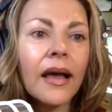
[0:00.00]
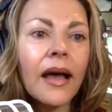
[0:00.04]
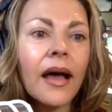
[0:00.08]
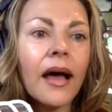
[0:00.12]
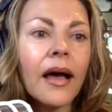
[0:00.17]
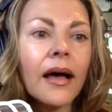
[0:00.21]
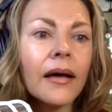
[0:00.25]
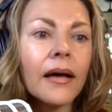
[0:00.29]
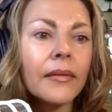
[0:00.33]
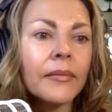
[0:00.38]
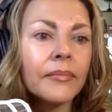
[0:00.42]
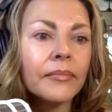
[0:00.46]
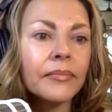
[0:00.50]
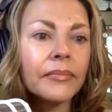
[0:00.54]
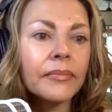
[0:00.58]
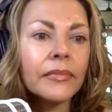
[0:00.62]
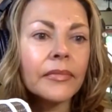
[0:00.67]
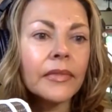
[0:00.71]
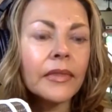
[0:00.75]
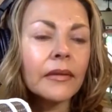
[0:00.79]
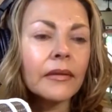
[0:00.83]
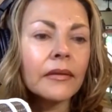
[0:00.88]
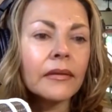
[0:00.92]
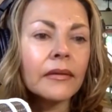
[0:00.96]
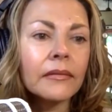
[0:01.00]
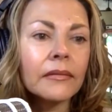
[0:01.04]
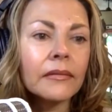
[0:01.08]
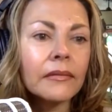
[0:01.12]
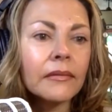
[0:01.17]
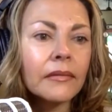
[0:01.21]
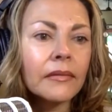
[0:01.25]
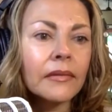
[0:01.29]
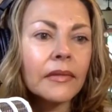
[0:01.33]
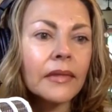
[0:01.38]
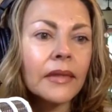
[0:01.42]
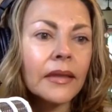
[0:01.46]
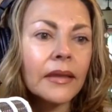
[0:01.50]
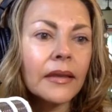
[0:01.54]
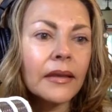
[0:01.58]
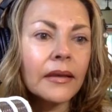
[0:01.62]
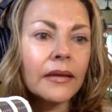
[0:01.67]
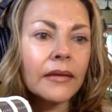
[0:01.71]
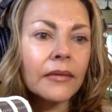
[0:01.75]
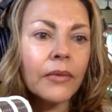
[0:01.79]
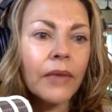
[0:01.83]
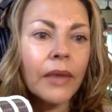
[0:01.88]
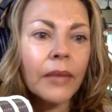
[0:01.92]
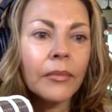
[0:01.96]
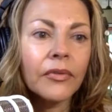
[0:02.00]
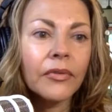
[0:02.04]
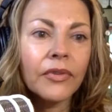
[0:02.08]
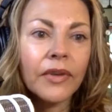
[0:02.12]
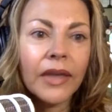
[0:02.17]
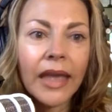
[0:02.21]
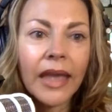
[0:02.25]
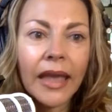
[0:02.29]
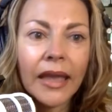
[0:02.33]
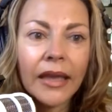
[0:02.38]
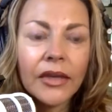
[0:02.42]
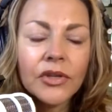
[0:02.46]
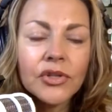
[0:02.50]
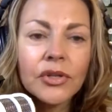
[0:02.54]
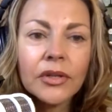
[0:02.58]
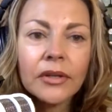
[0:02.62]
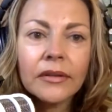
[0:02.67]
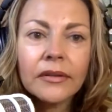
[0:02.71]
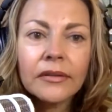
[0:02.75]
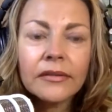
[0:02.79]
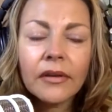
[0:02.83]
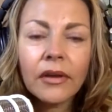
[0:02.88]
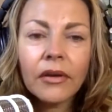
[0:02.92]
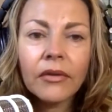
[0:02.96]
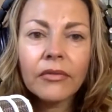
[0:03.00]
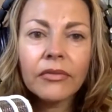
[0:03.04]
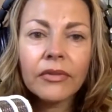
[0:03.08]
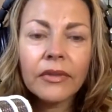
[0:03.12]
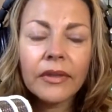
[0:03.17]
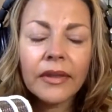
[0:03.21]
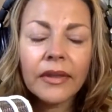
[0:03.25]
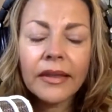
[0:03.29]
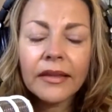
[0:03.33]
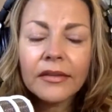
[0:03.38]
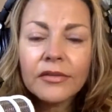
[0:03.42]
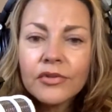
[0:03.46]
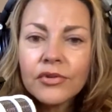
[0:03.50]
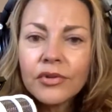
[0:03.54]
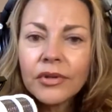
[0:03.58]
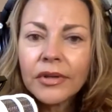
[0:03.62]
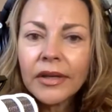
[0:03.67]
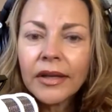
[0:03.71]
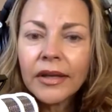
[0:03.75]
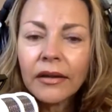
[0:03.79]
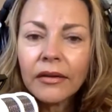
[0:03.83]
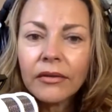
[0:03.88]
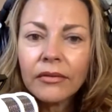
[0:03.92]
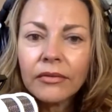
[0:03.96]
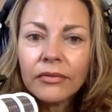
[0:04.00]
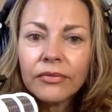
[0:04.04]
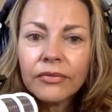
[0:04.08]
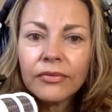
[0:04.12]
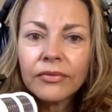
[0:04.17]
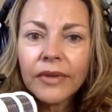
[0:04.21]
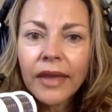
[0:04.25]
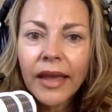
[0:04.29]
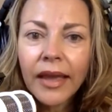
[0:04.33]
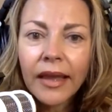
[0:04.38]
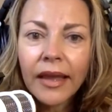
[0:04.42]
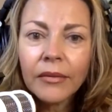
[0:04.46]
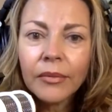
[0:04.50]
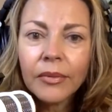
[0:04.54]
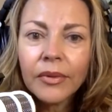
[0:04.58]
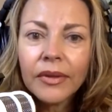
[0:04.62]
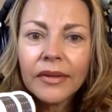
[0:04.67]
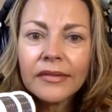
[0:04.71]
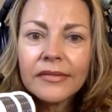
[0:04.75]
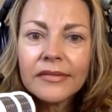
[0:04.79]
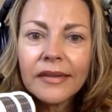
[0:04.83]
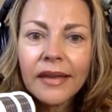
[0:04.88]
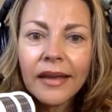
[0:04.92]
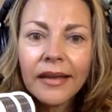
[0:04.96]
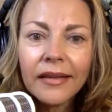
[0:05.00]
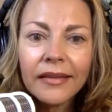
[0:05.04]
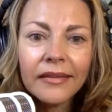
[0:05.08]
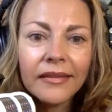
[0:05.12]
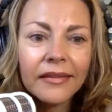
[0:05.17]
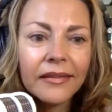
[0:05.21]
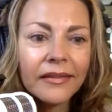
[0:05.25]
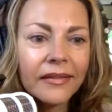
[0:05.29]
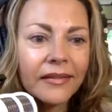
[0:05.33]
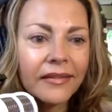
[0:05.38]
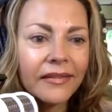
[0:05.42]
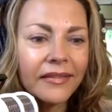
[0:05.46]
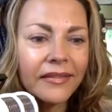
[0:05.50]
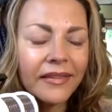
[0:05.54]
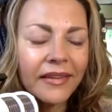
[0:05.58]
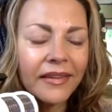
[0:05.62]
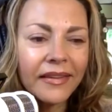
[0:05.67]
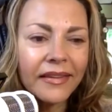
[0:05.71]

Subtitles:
the ramifications of the history of cannabis and the